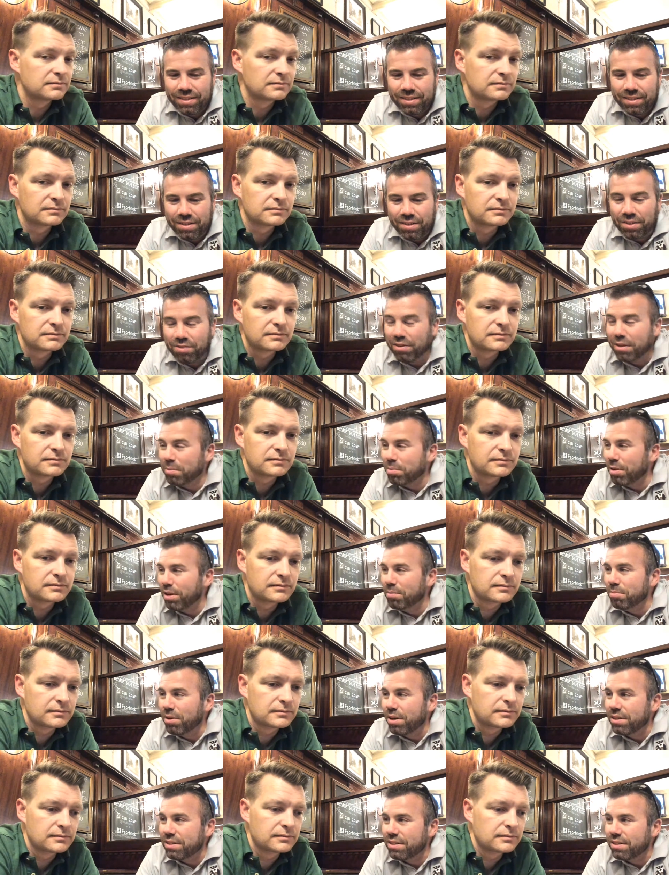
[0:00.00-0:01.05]
Speaker 1: Three blind
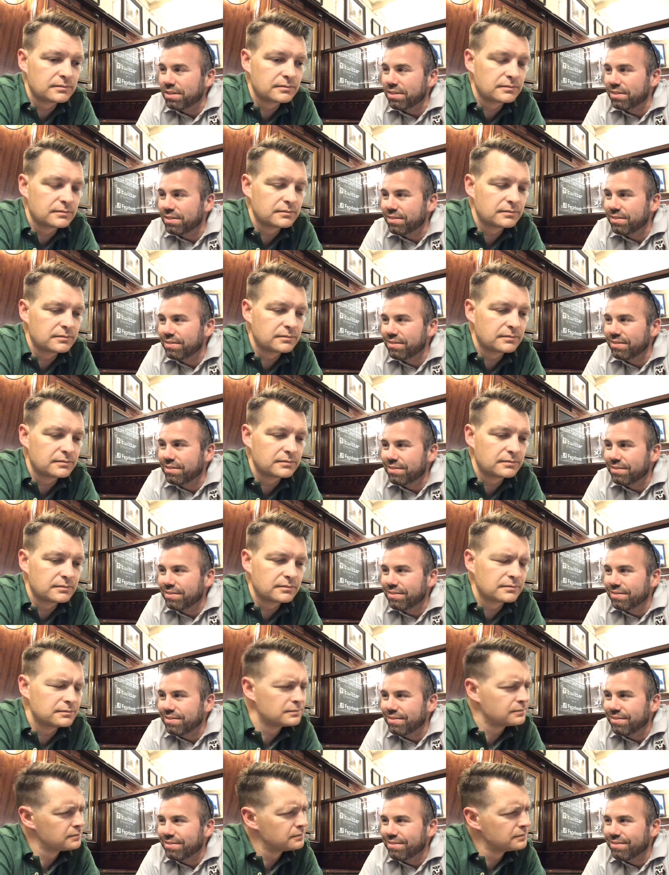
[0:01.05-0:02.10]
mice.
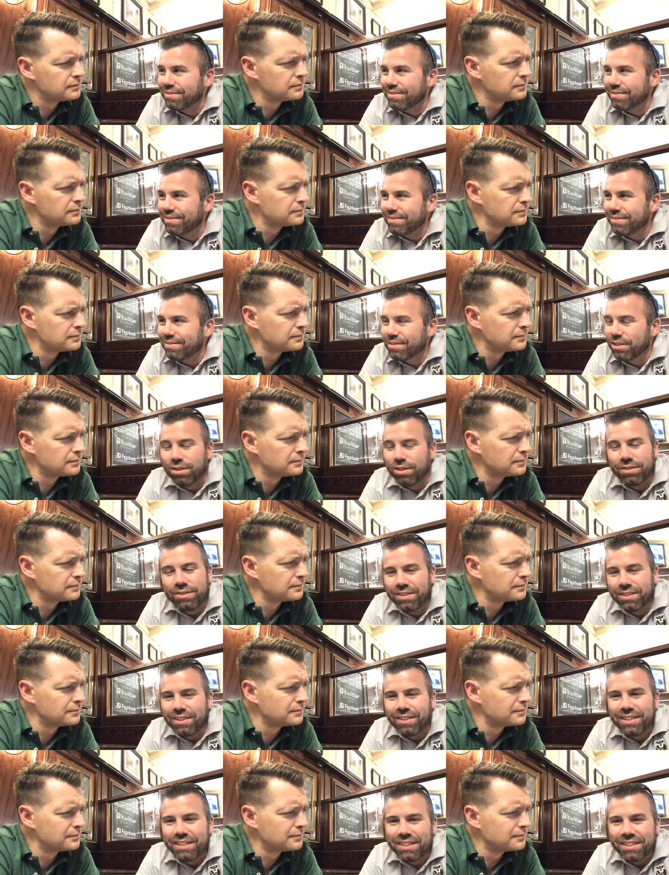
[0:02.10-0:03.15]
Oh,
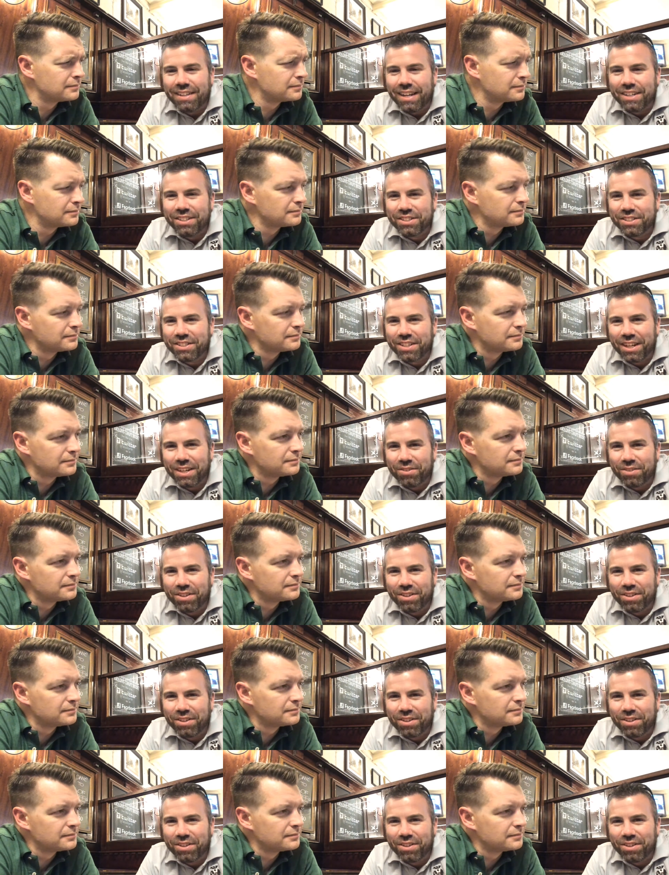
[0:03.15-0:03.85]
yeah, I need to educate you on